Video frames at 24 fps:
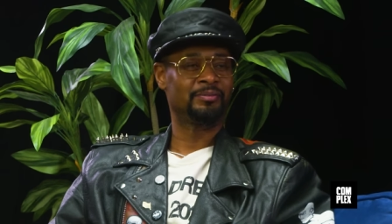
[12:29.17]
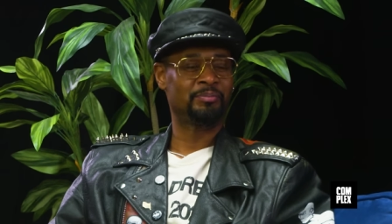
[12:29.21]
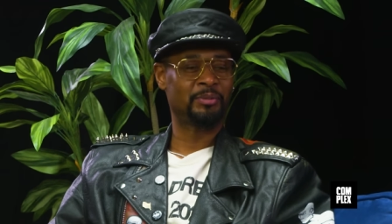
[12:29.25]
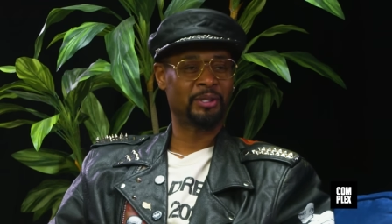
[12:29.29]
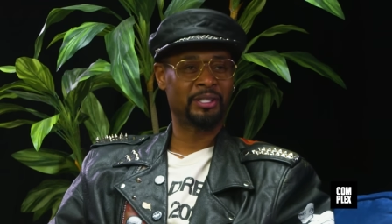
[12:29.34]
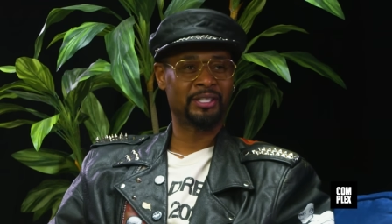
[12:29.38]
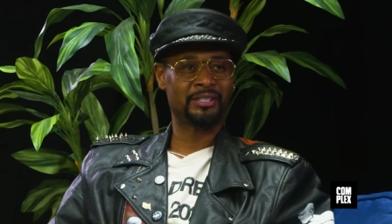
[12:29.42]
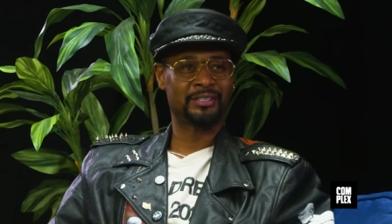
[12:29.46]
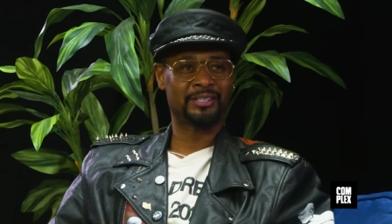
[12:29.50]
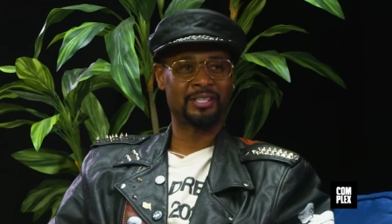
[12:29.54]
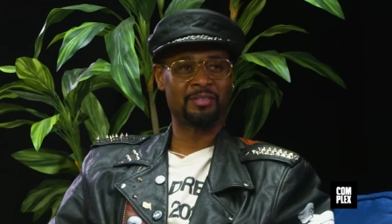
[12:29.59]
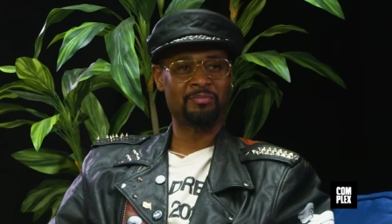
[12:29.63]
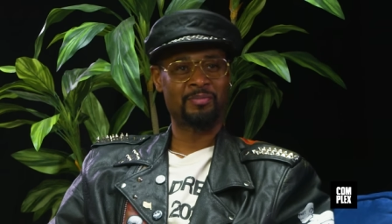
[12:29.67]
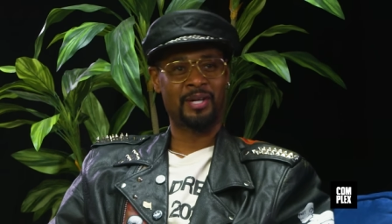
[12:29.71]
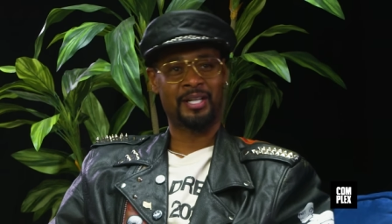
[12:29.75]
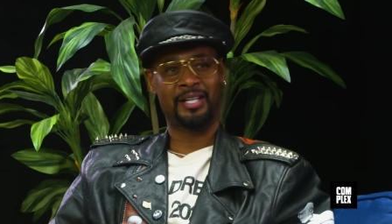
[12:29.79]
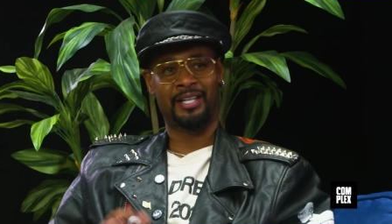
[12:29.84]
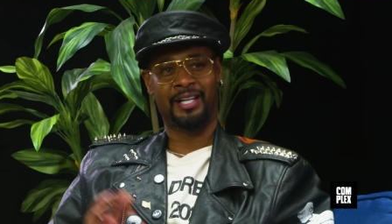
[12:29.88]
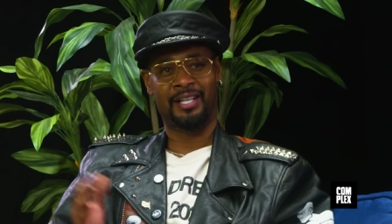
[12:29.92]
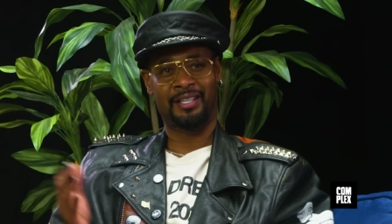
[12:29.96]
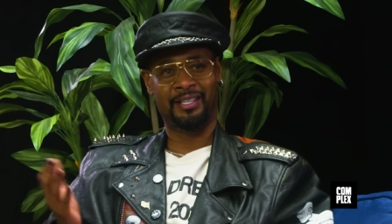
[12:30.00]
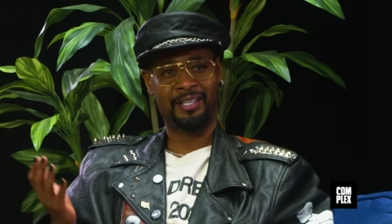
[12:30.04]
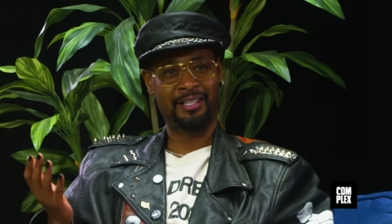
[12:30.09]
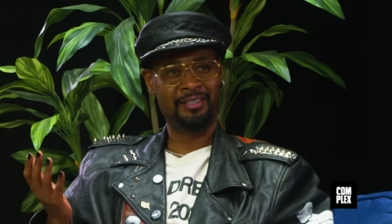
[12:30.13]
But it's
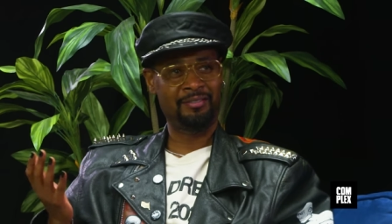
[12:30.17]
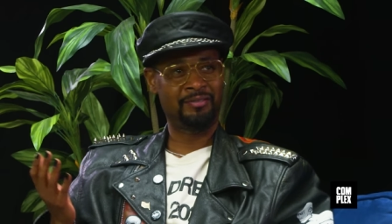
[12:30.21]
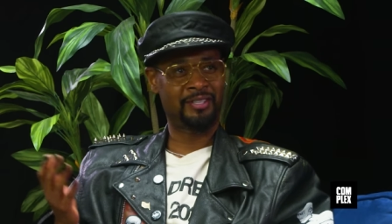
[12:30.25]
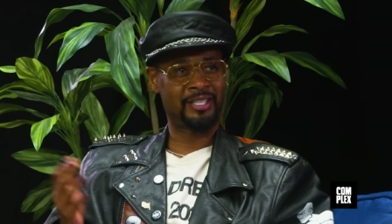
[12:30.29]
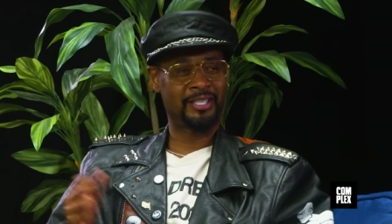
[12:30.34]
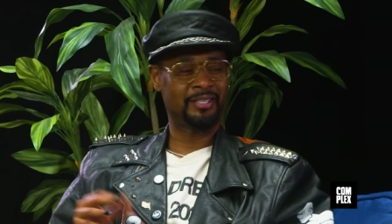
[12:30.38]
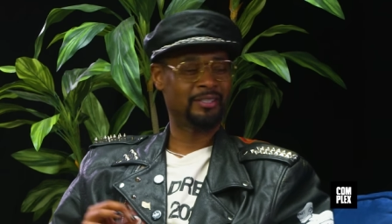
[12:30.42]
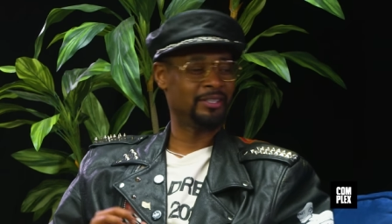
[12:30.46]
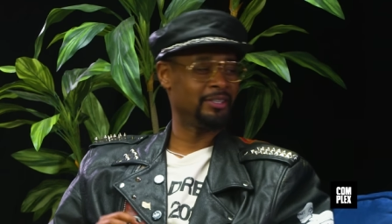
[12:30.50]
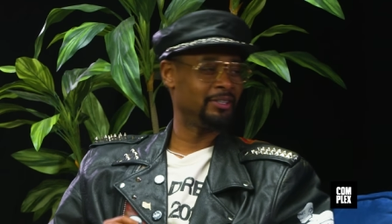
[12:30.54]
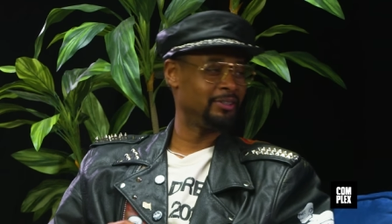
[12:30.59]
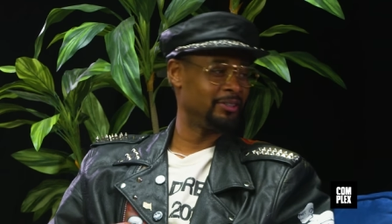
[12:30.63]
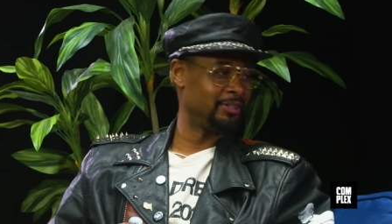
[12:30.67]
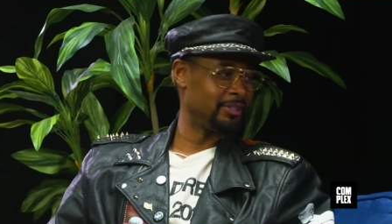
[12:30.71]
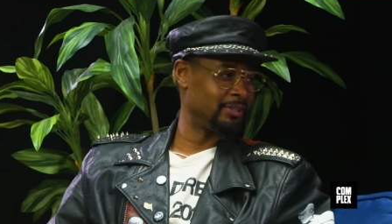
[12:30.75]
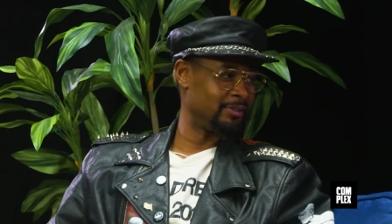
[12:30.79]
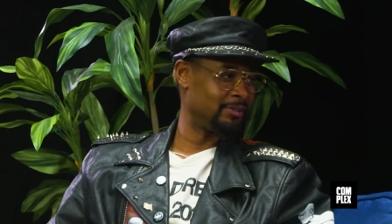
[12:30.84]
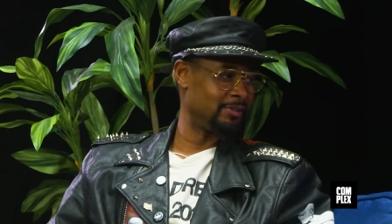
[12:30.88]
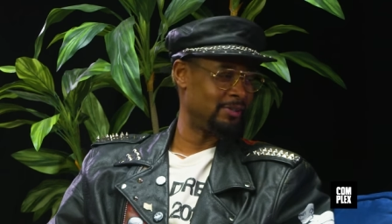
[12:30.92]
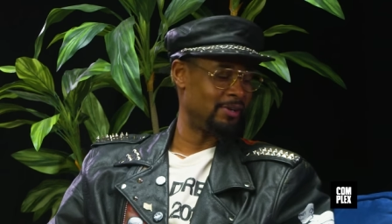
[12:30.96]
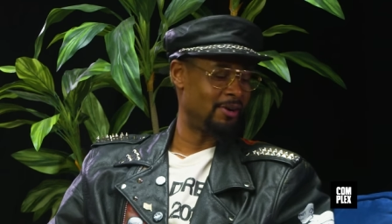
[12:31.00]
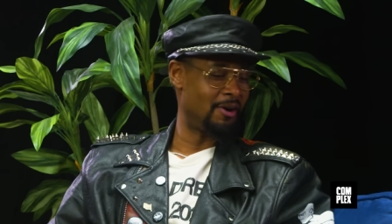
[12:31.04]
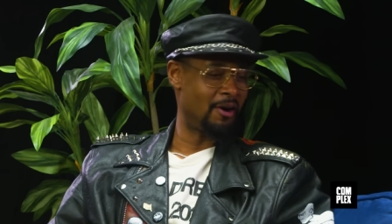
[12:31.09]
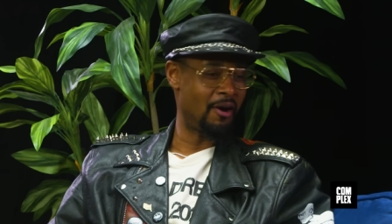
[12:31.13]
somebody that love it, you
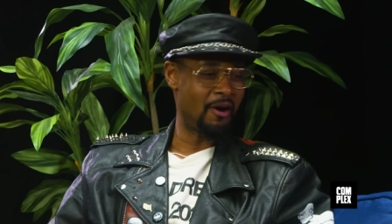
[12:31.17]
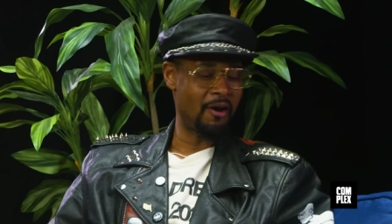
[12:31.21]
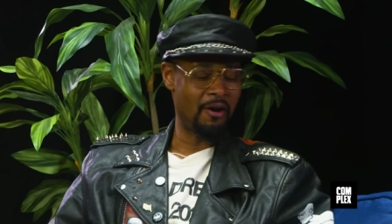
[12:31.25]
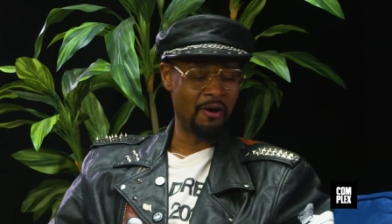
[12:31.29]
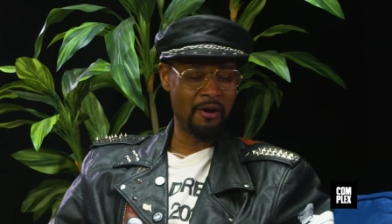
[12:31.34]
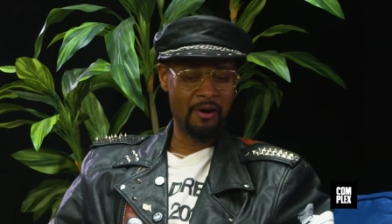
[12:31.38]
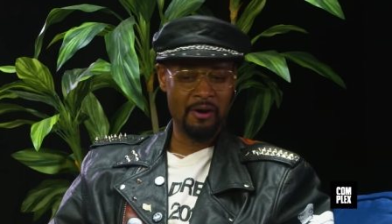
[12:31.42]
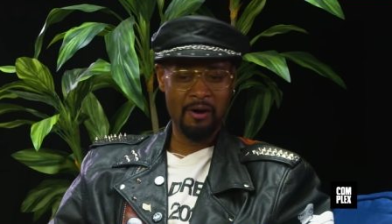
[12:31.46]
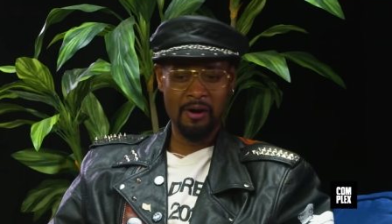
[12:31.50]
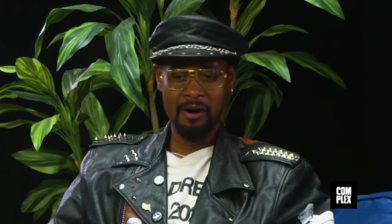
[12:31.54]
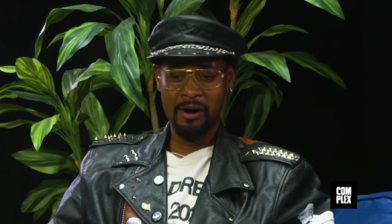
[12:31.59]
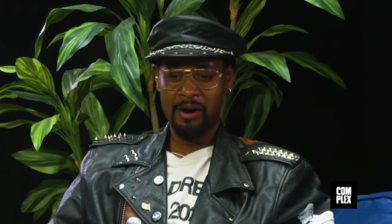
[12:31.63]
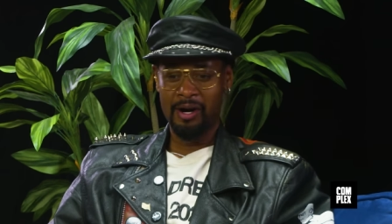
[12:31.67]
know? That's true.